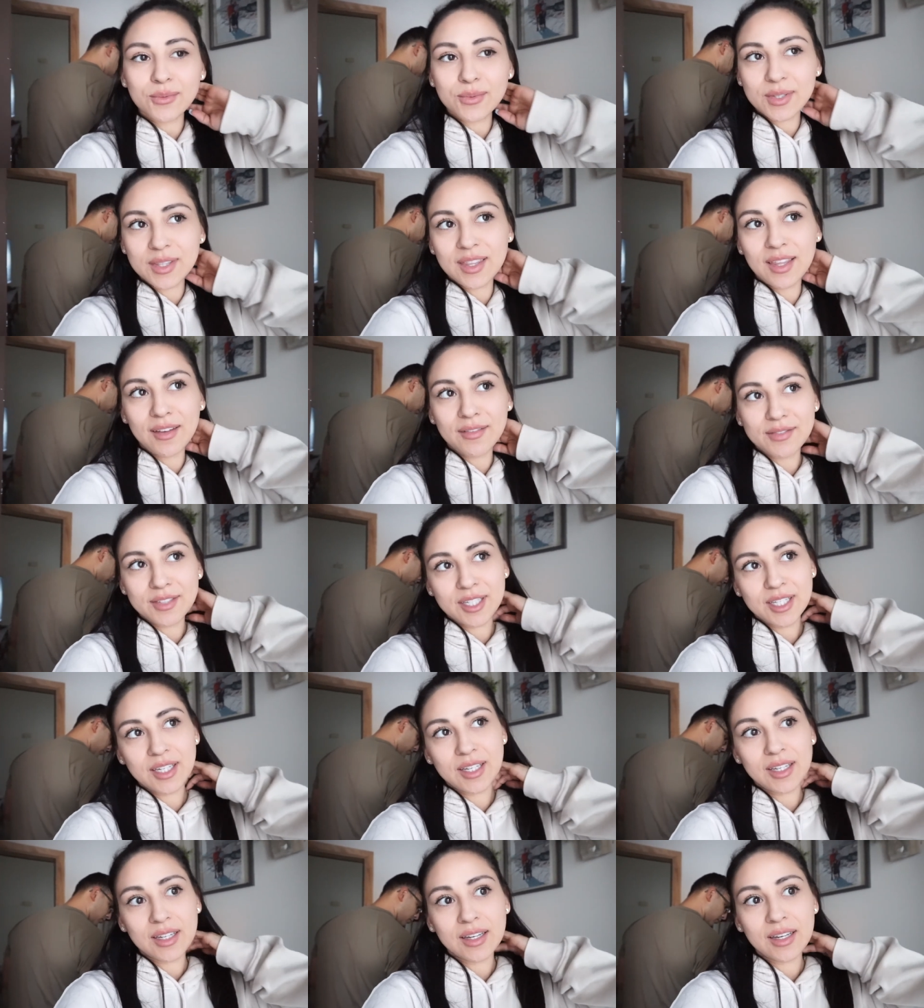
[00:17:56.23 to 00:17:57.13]
We'd love
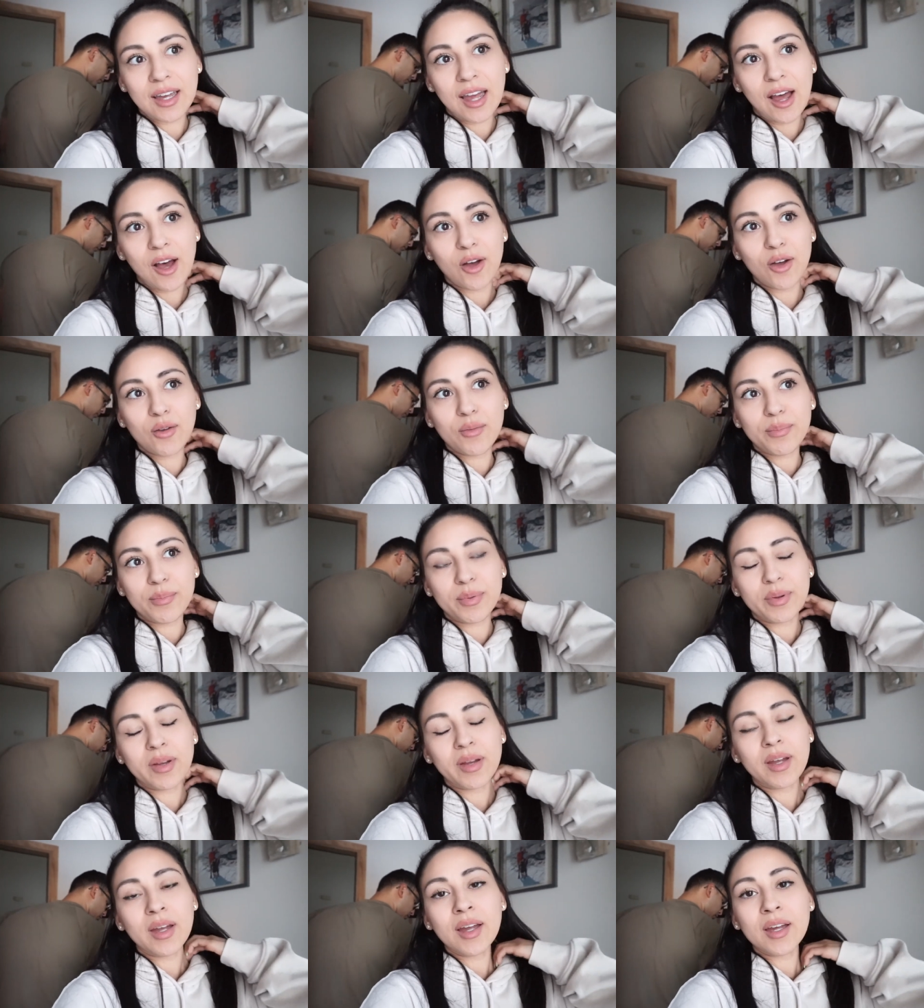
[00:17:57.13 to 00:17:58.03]
to help
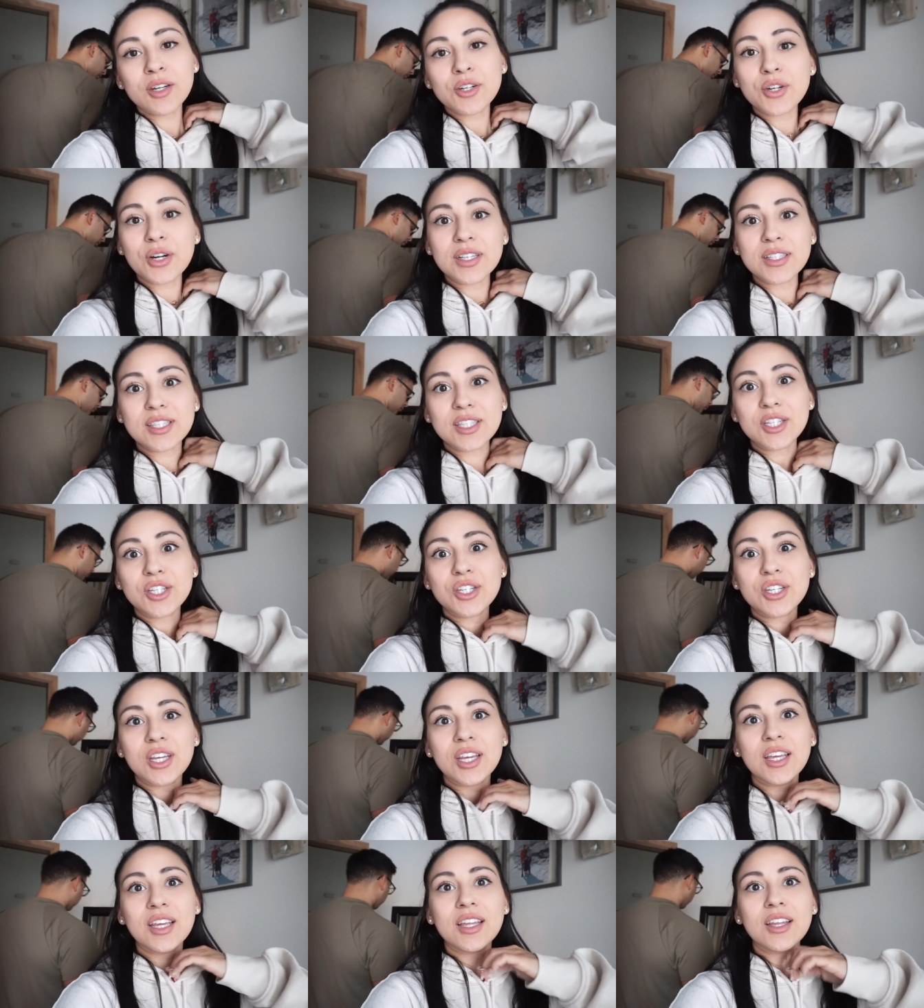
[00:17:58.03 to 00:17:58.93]

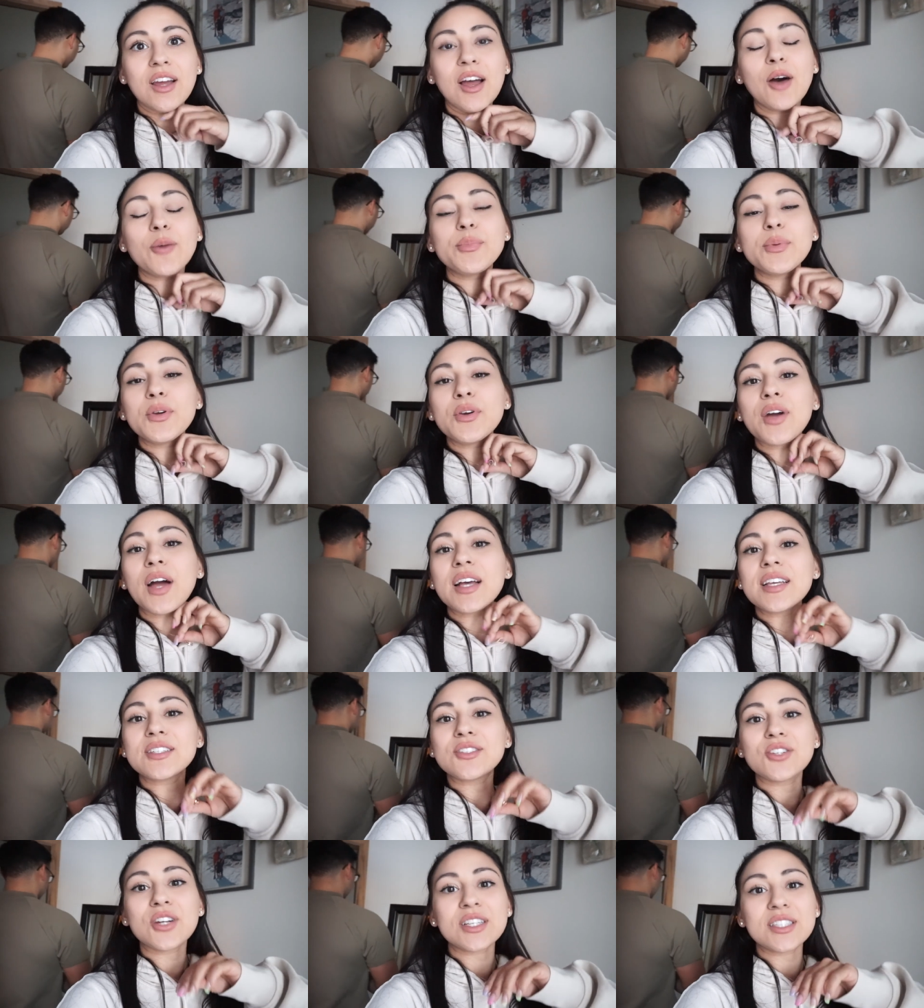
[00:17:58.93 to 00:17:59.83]
transition, help you
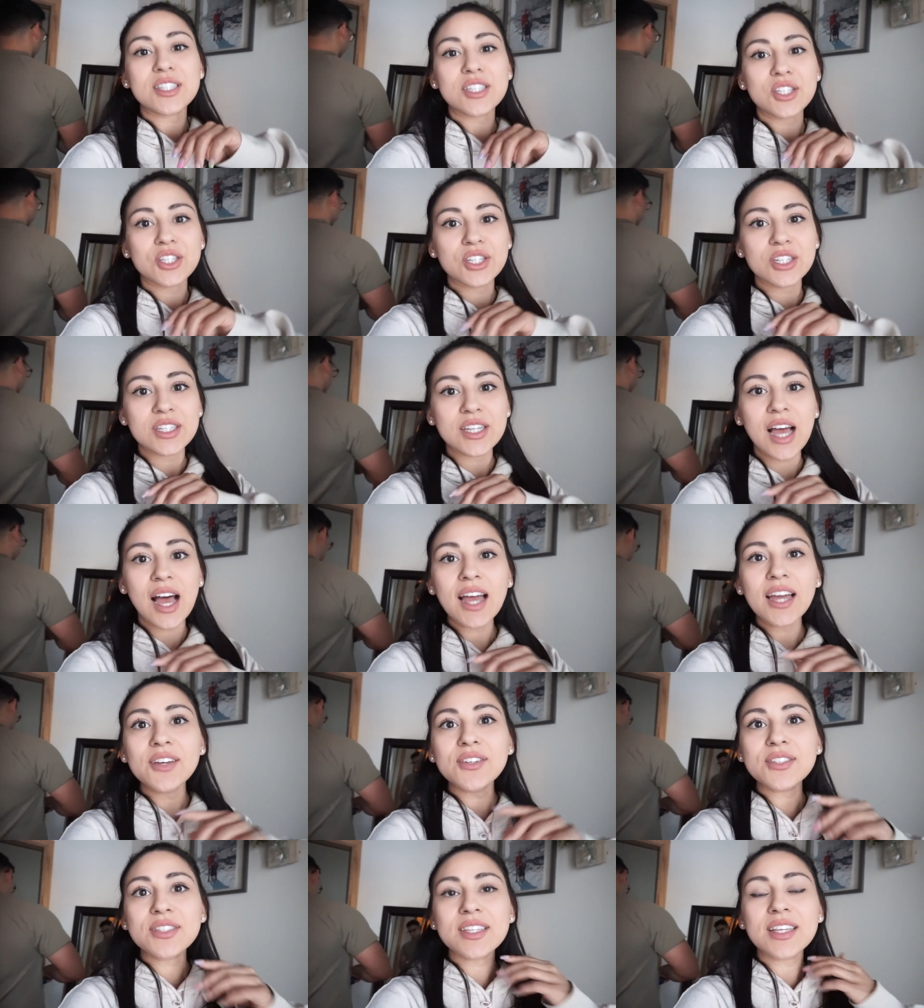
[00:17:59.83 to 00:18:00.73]
guys transition to
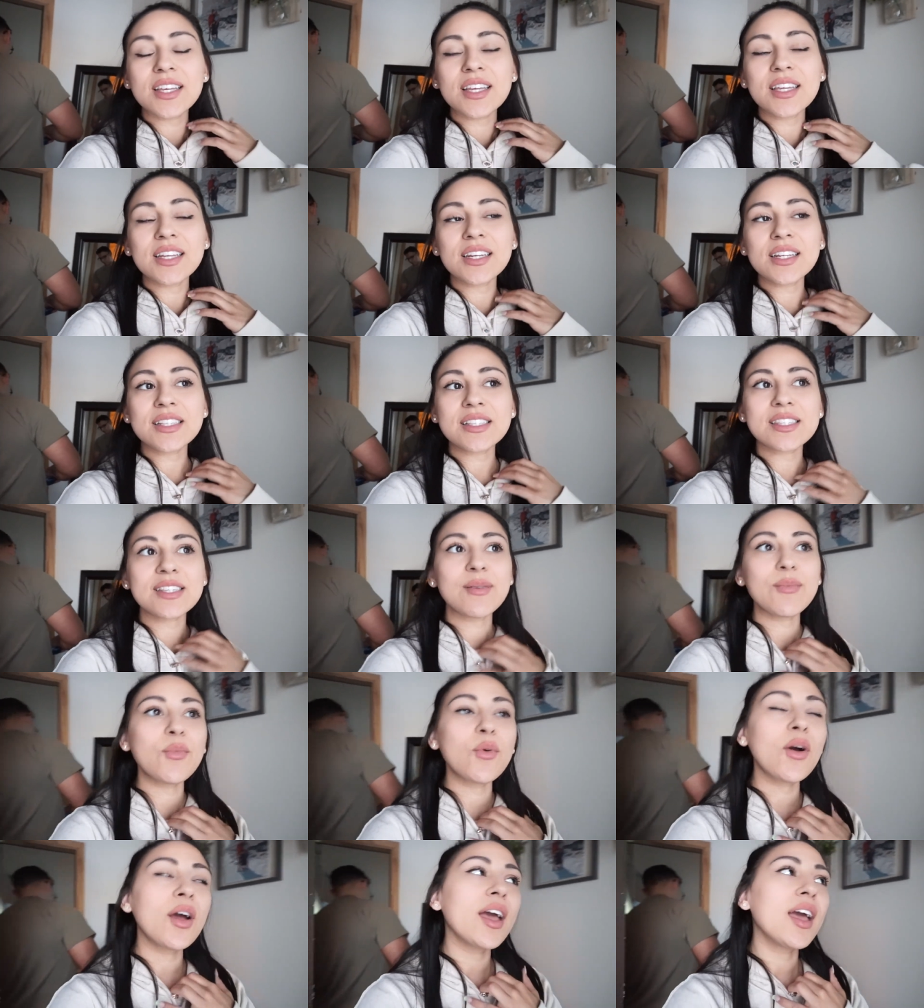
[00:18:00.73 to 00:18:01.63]
Eielson in
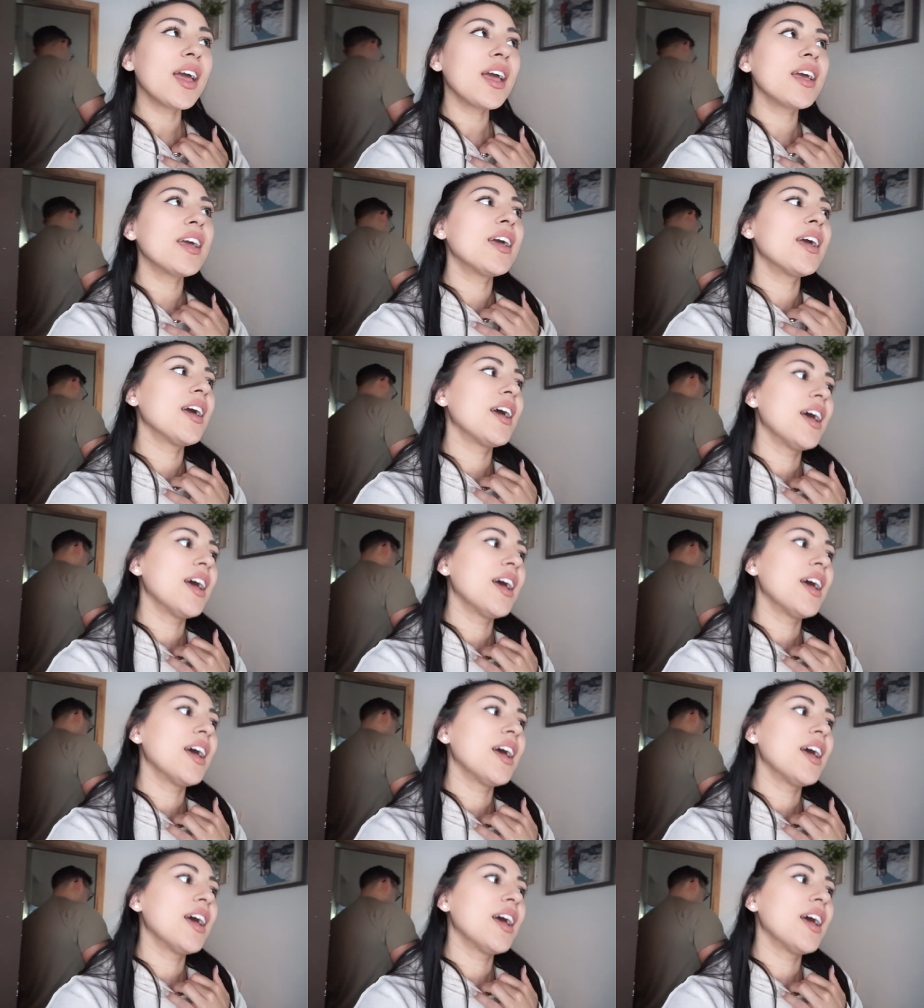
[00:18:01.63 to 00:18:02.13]
some way